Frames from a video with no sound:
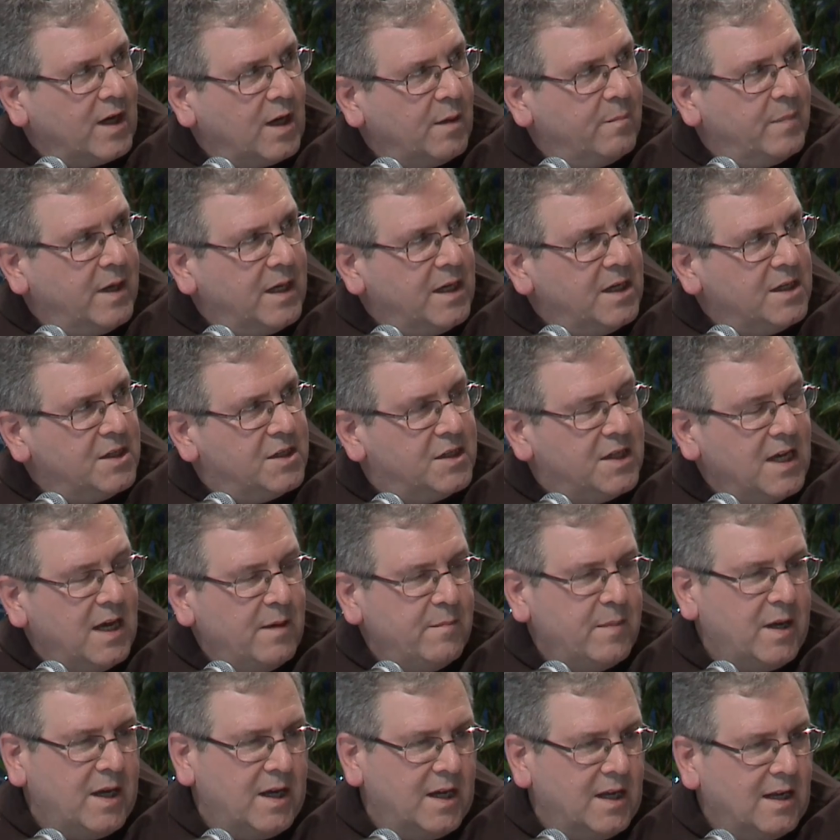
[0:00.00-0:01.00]
We can
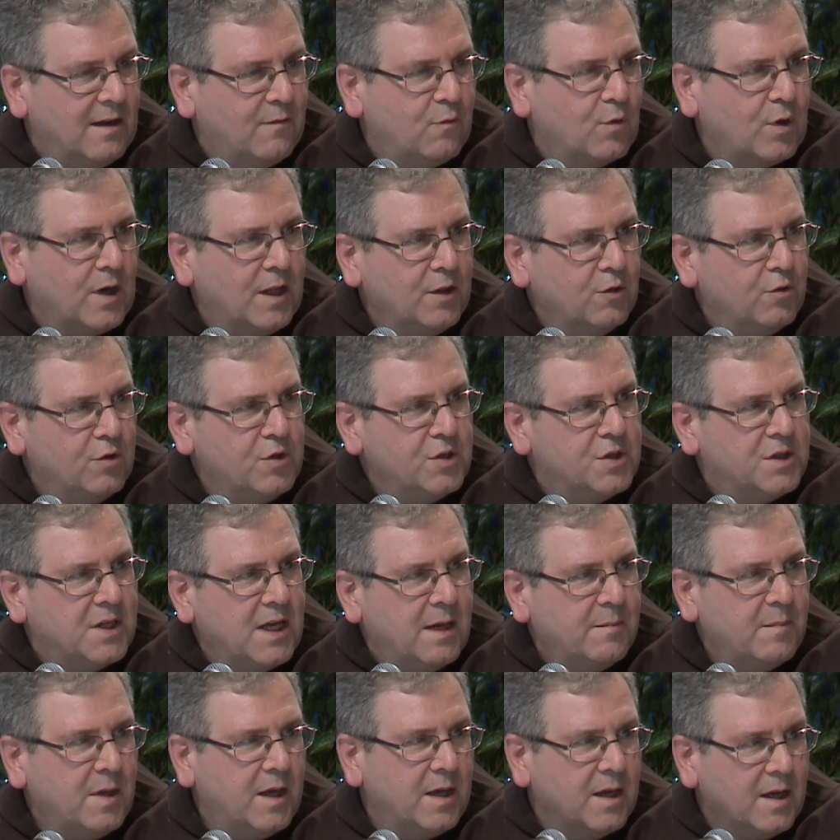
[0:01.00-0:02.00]
find an
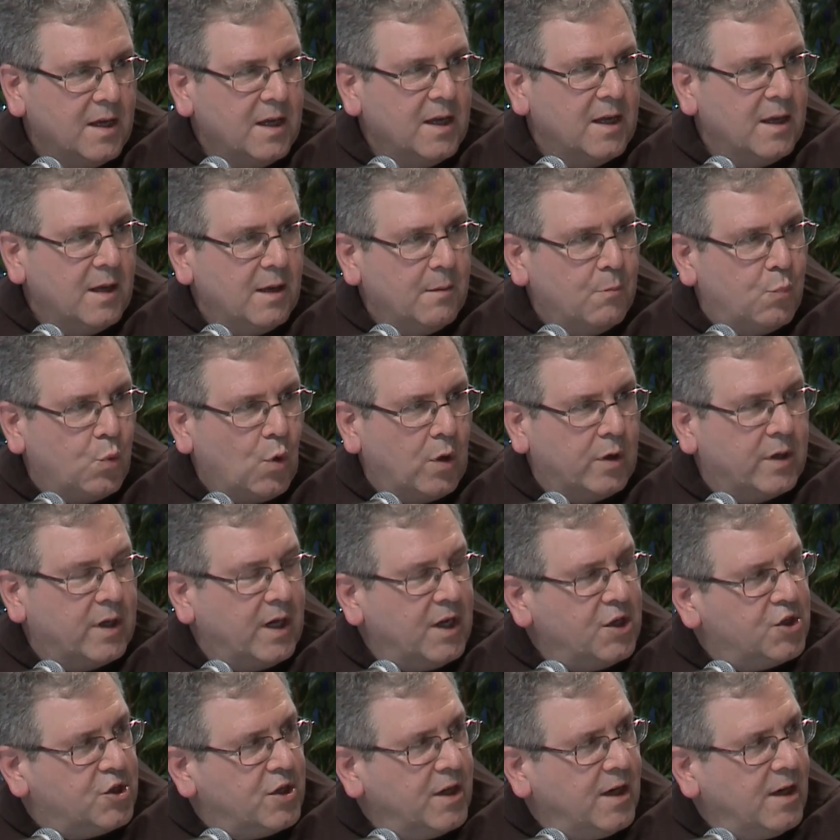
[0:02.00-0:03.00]
agreement.
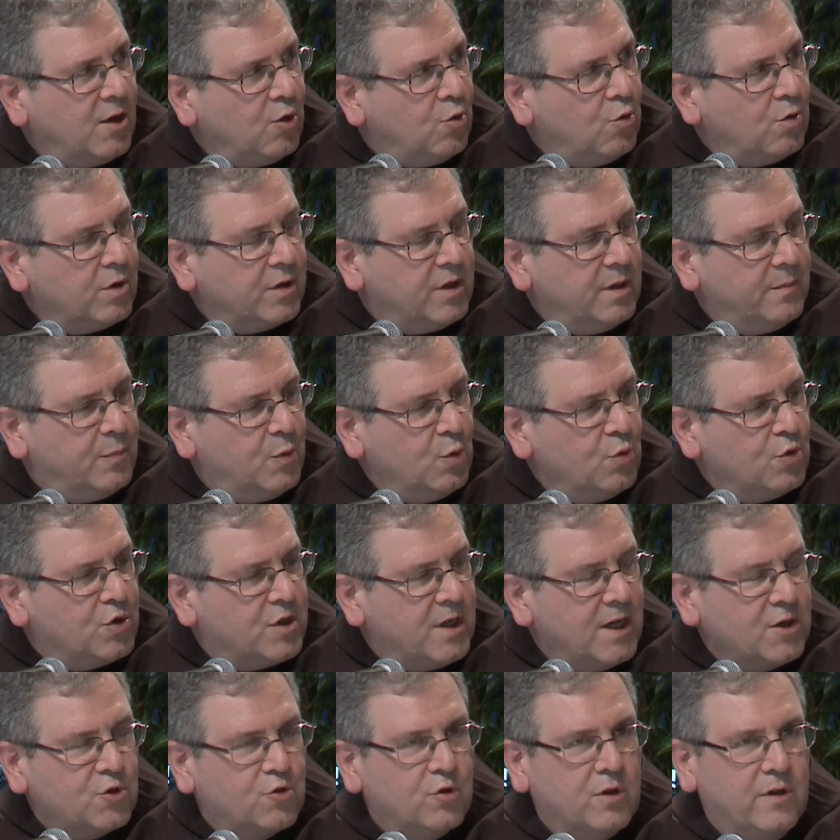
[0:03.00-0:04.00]
We can work
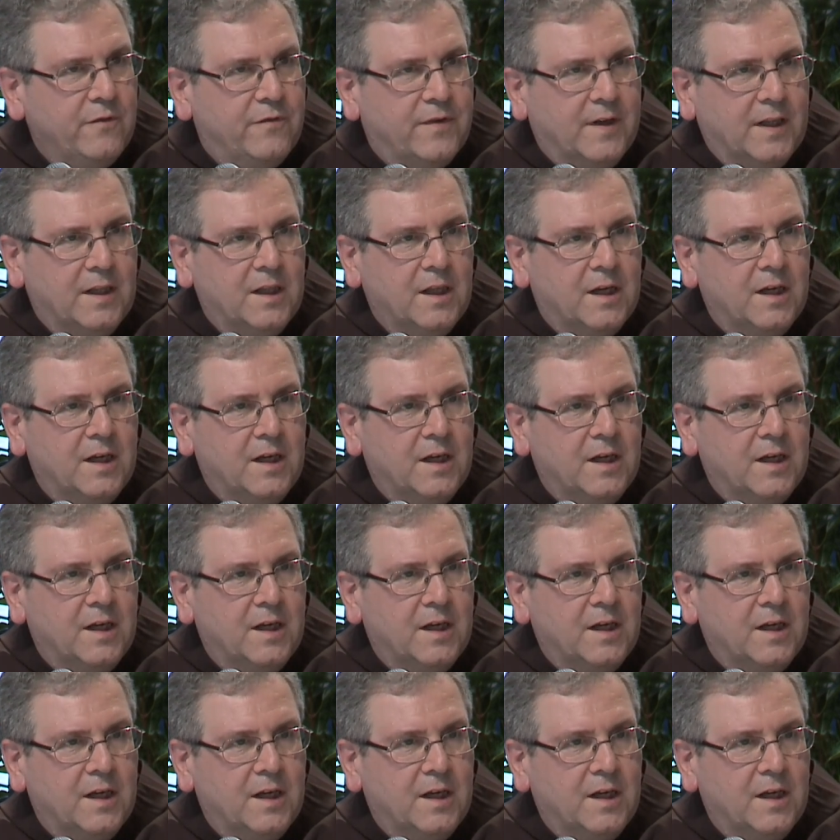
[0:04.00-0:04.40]
together.